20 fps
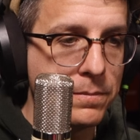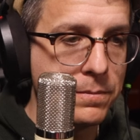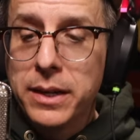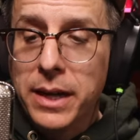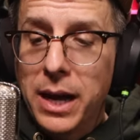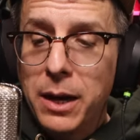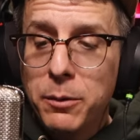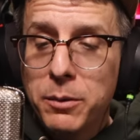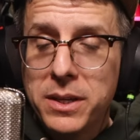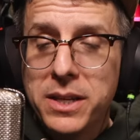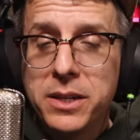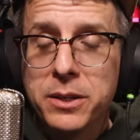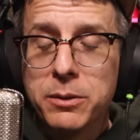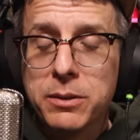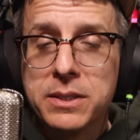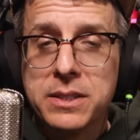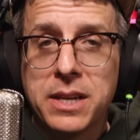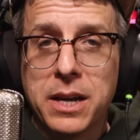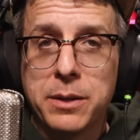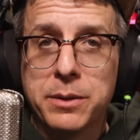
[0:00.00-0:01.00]
Now here
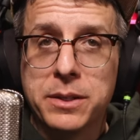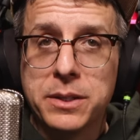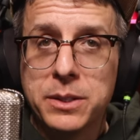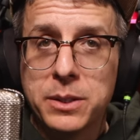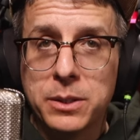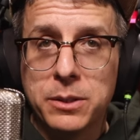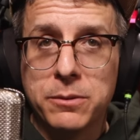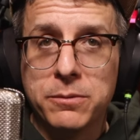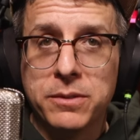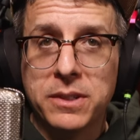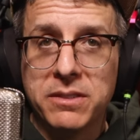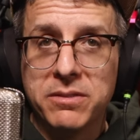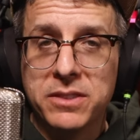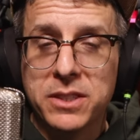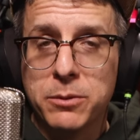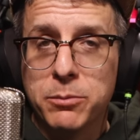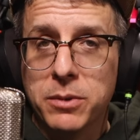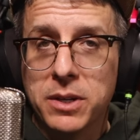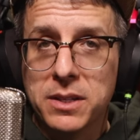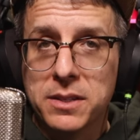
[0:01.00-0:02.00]
is how the
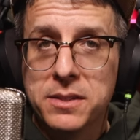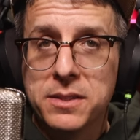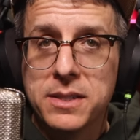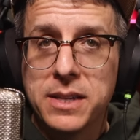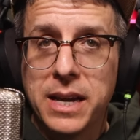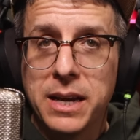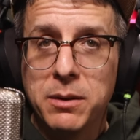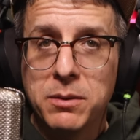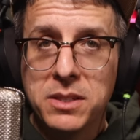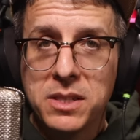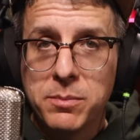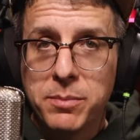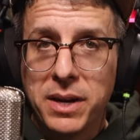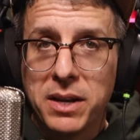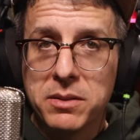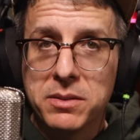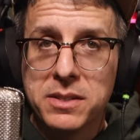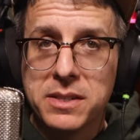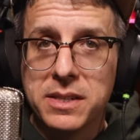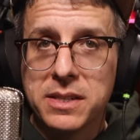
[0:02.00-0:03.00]
251 sounds
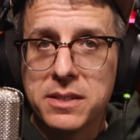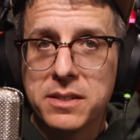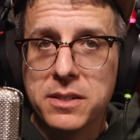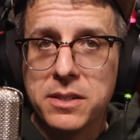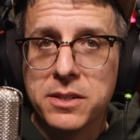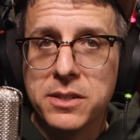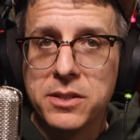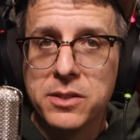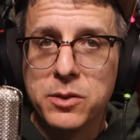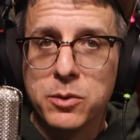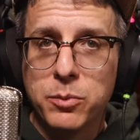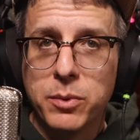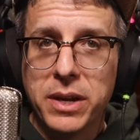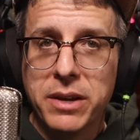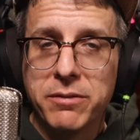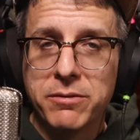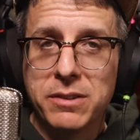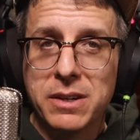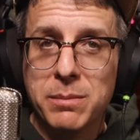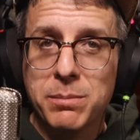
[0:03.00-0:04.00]
about 6 inches
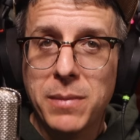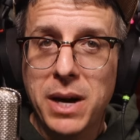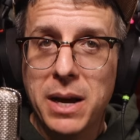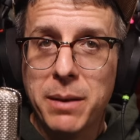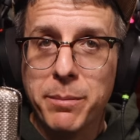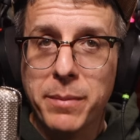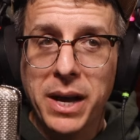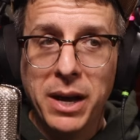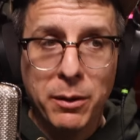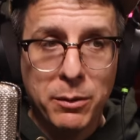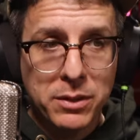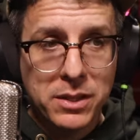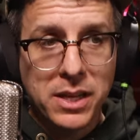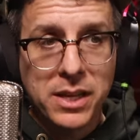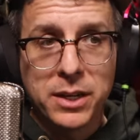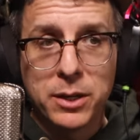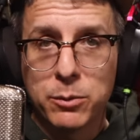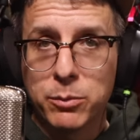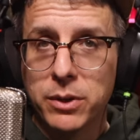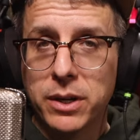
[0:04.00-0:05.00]
away from my mouth
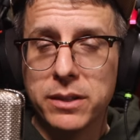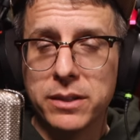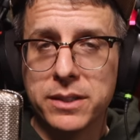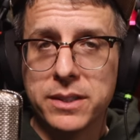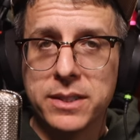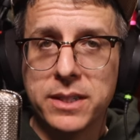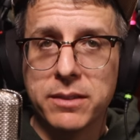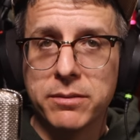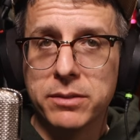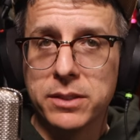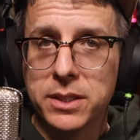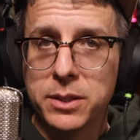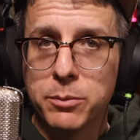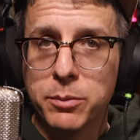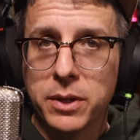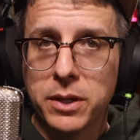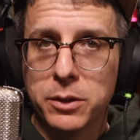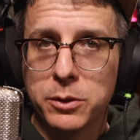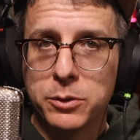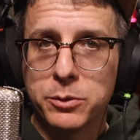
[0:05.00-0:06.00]
in a relatively
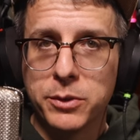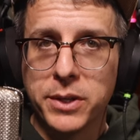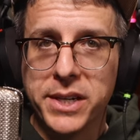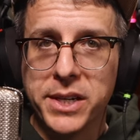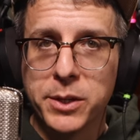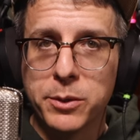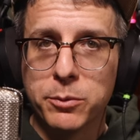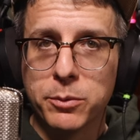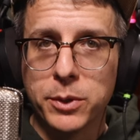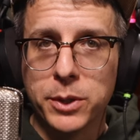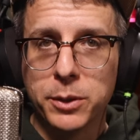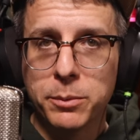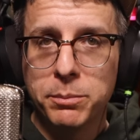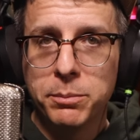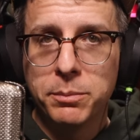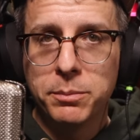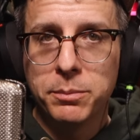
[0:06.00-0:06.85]
well-treated room.